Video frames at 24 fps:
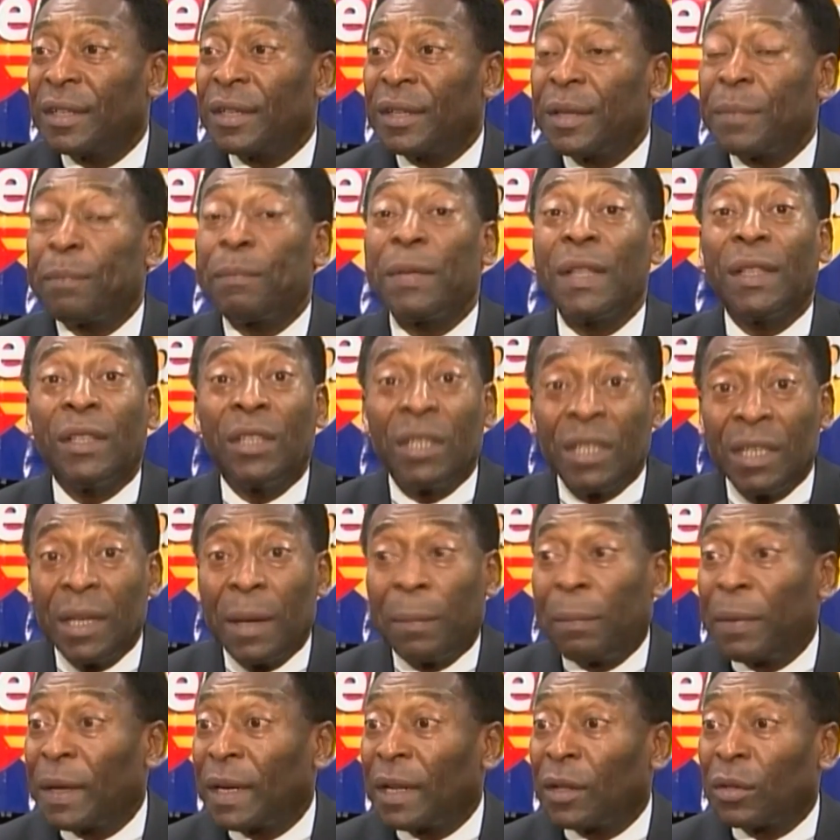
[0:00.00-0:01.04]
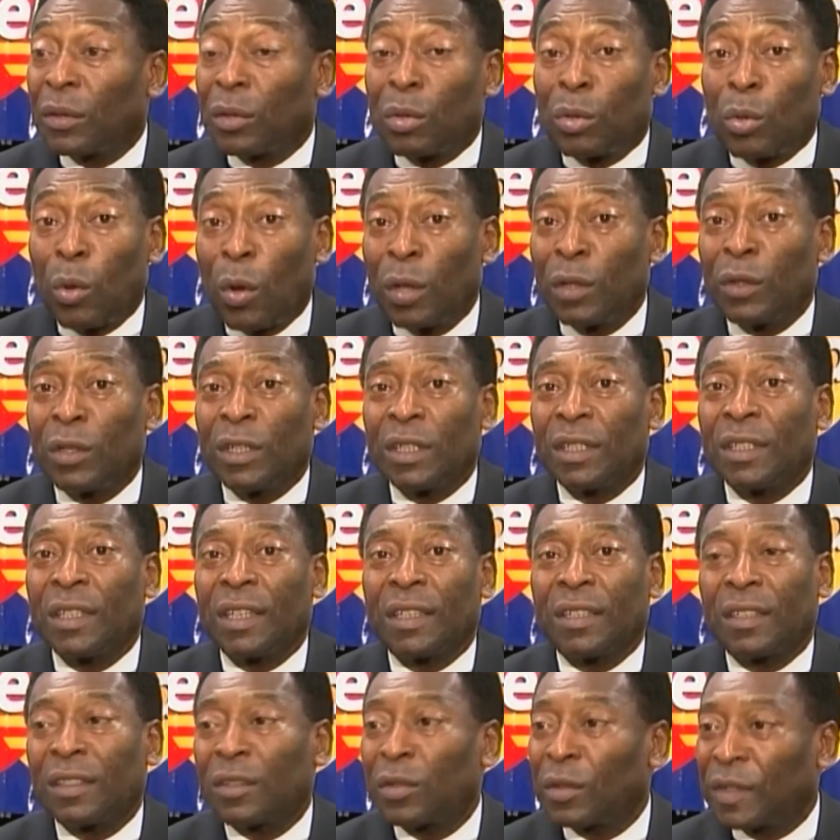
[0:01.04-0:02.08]
I think, is the message.
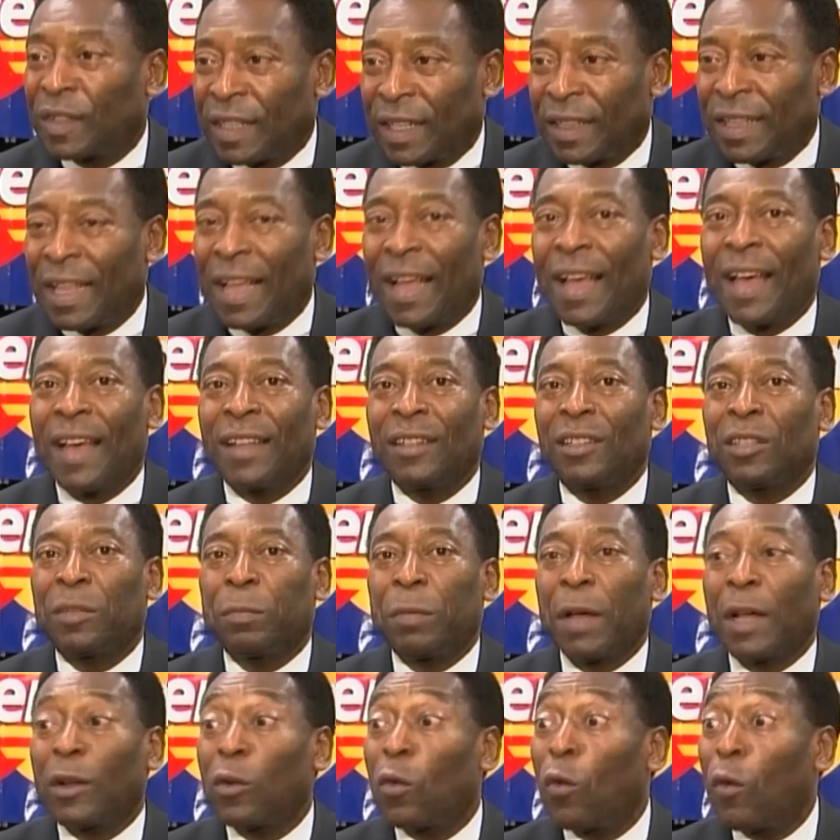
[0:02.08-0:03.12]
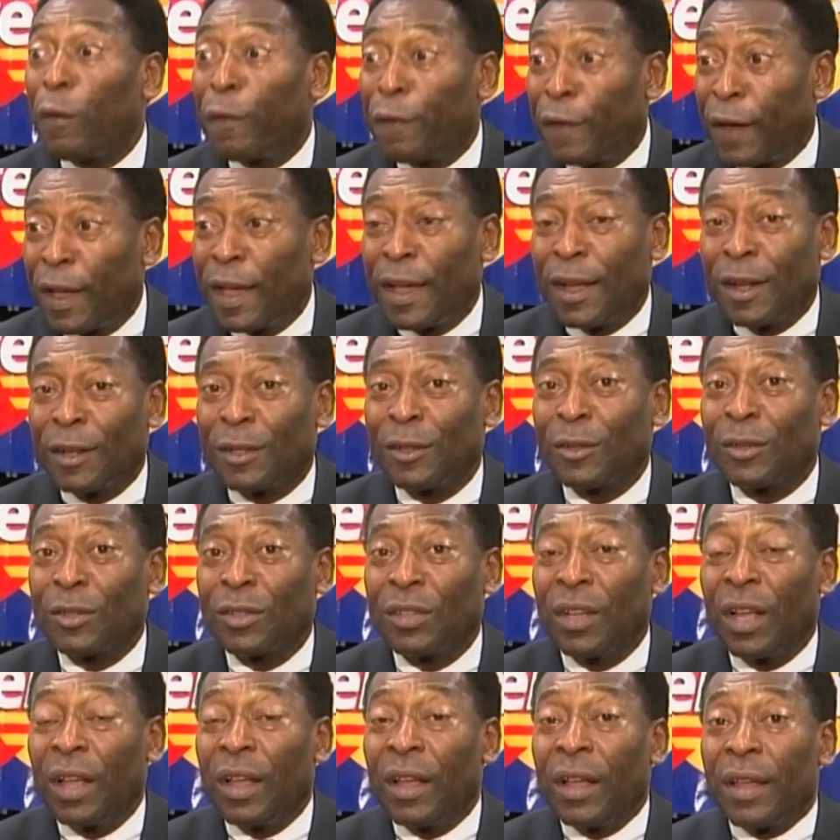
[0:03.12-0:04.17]
Every place they have a youth tournament,
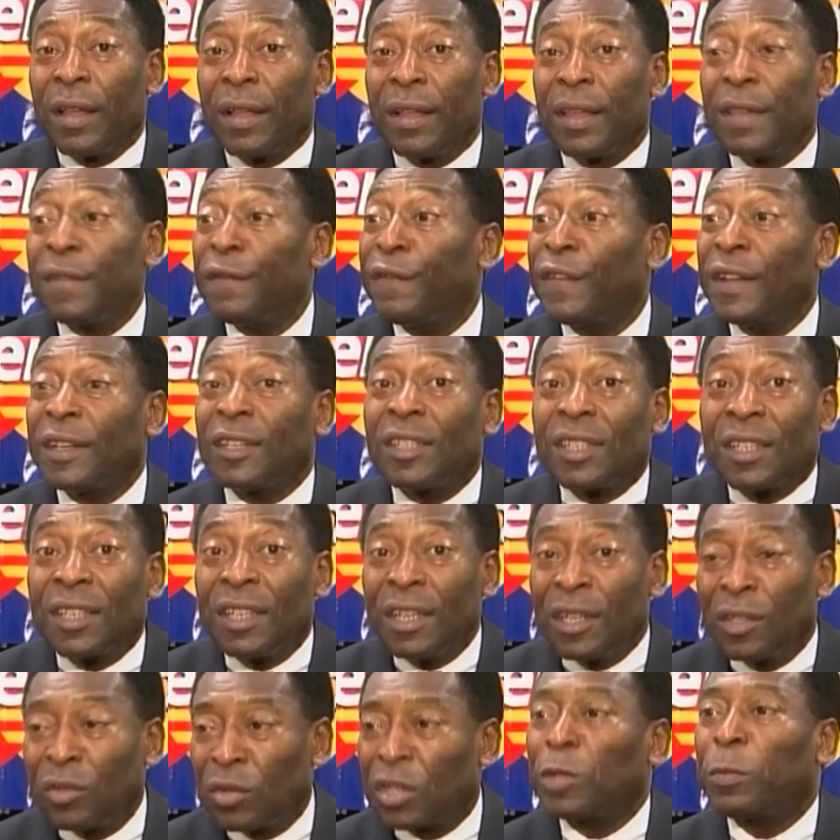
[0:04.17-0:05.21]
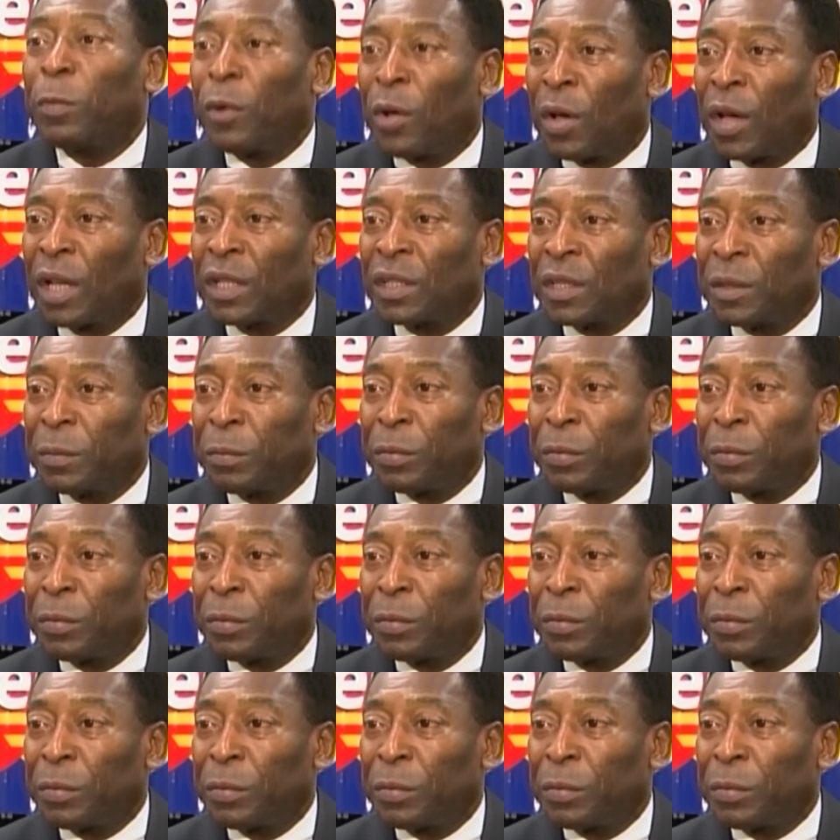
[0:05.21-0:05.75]
they invite me, and I stay there.